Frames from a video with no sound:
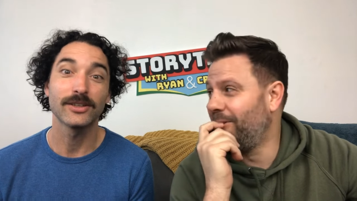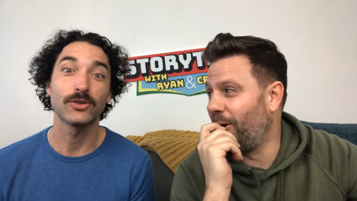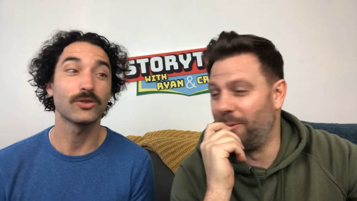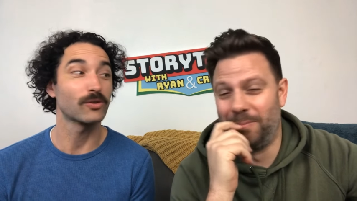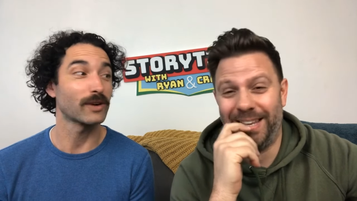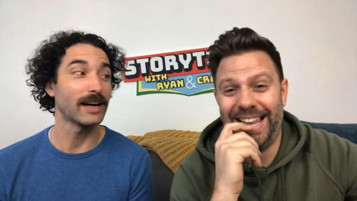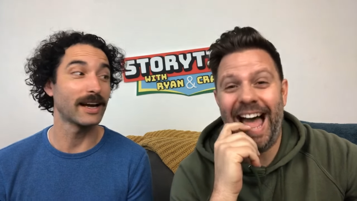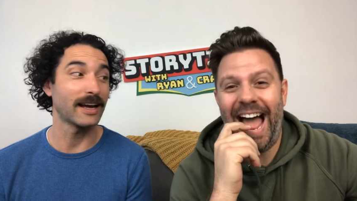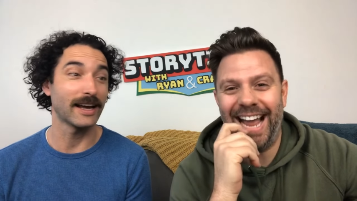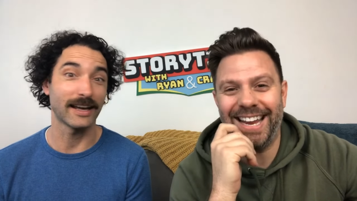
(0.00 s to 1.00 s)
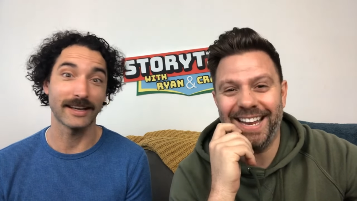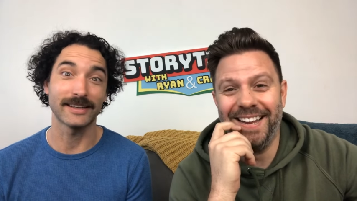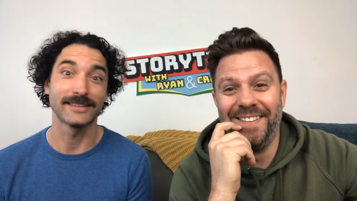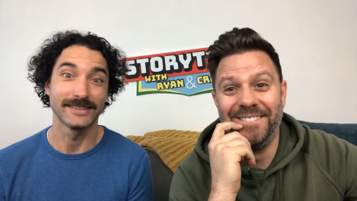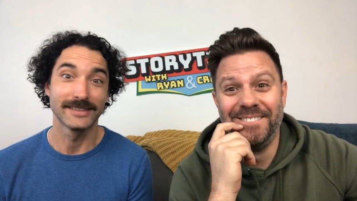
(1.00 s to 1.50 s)
Speaker 1: or gray.
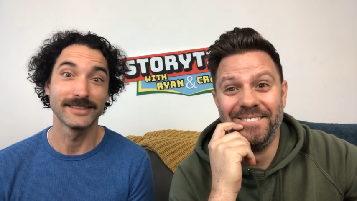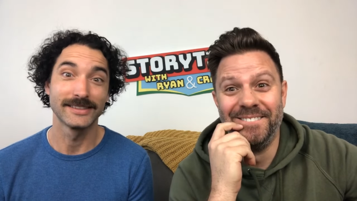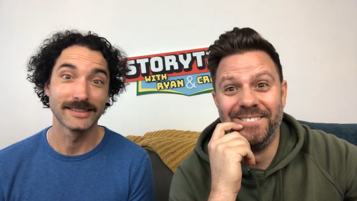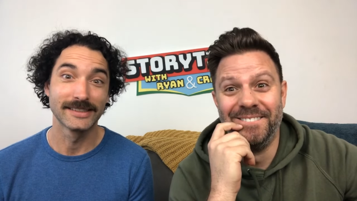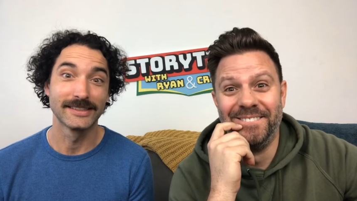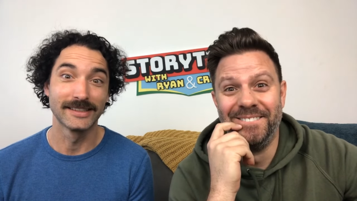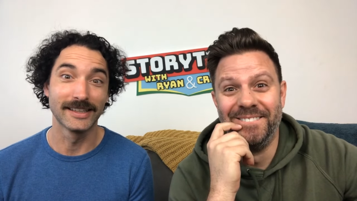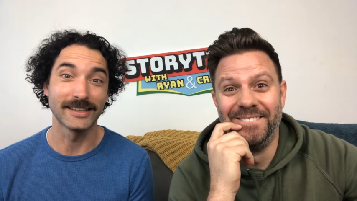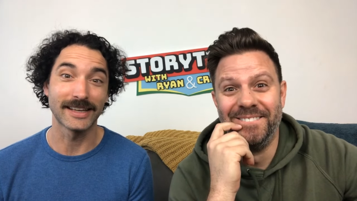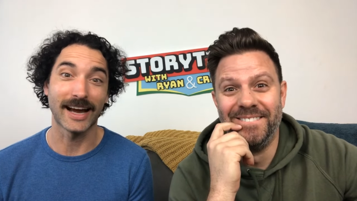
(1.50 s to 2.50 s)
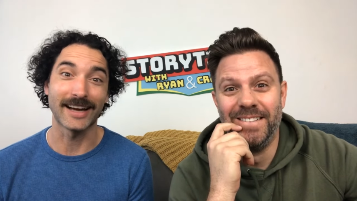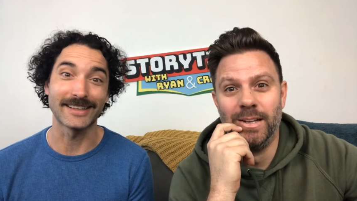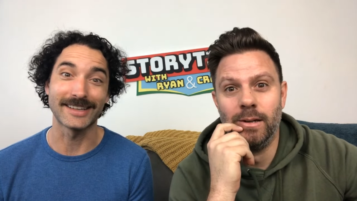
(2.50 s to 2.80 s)
black. Yeah.